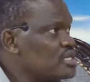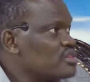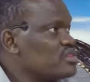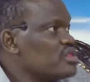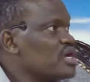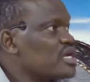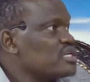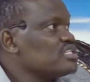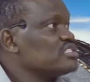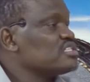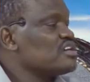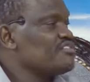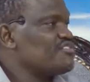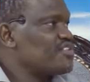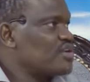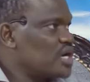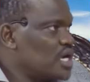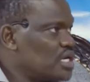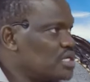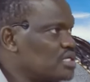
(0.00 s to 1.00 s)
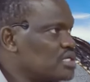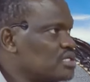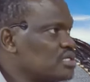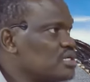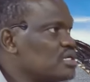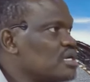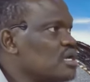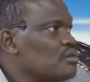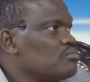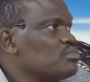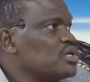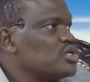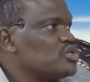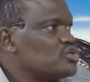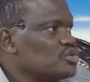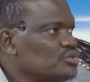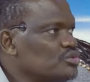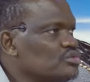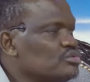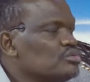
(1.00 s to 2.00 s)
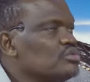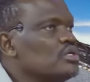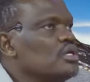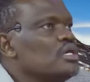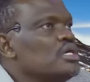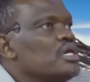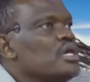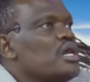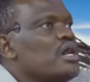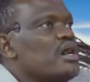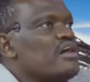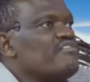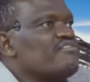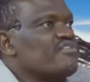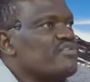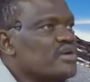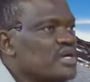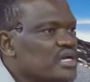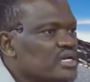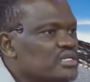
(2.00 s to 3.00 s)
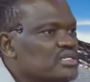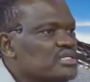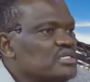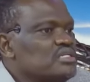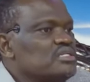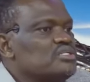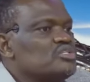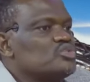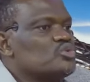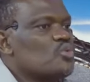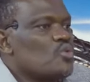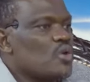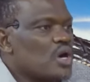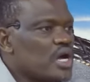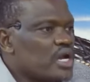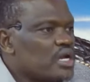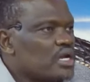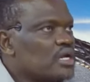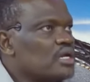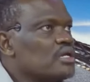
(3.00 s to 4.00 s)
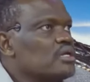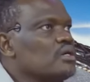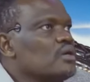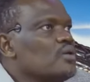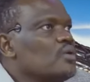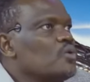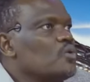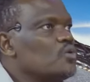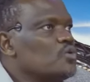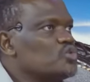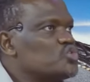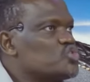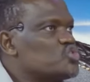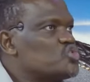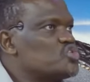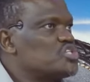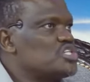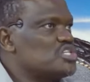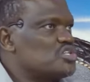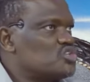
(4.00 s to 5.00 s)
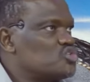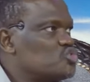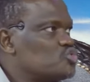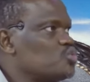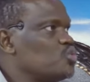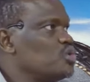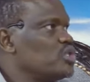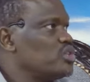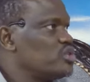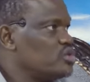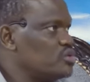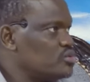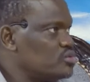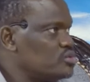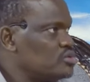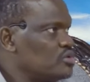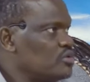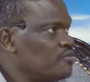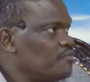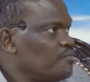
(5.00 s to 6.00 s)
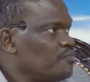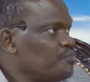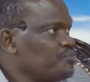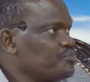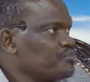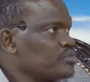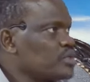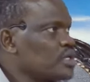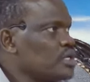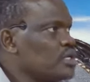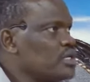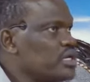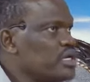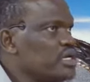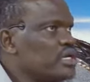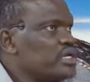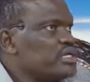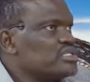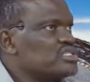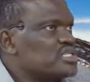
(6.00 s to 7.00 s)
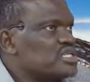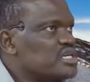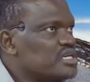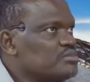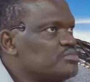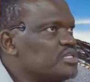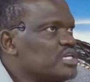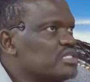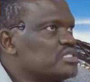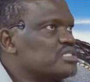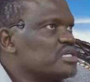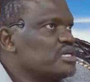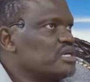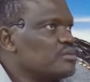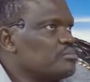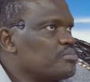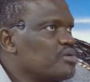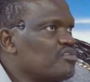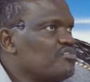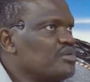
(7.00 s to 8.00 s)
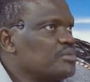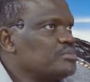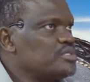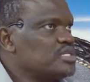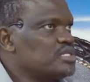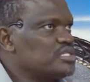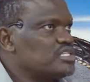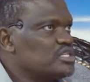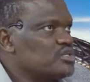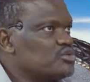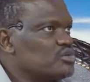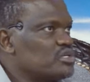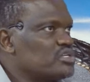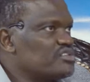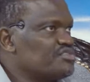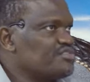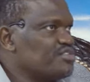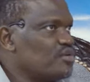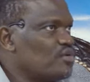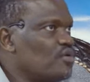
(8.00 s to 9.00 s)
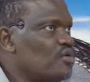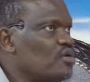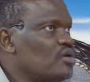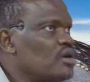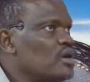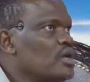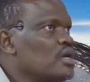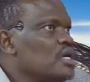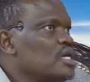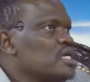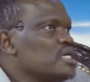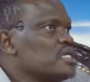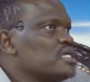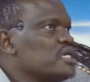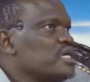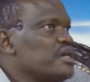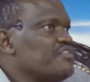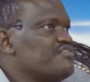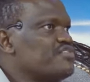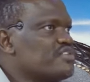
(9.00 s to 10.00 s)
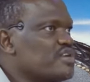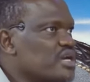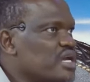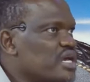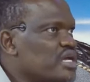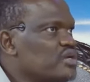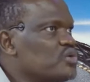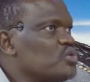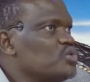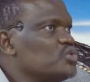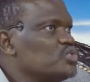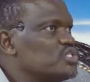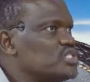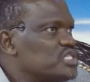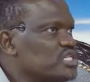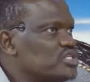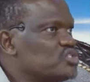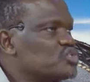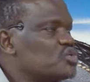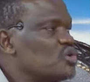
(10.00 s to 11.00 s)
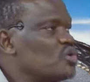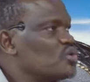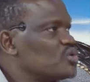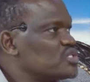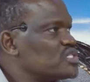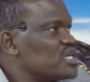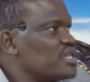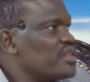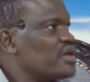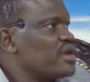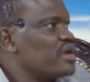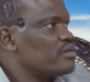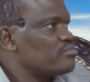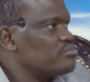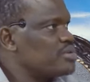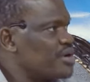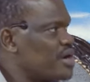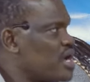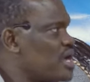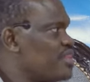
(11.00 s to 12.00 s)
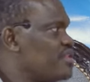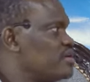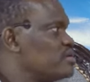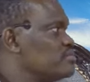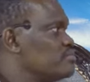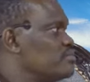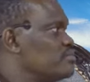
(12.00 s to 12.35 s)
that is a friend. Number two, a friend is one who sticks with you. As scripture said in Proverbs 18:24, a friend who sticks closer than a brother,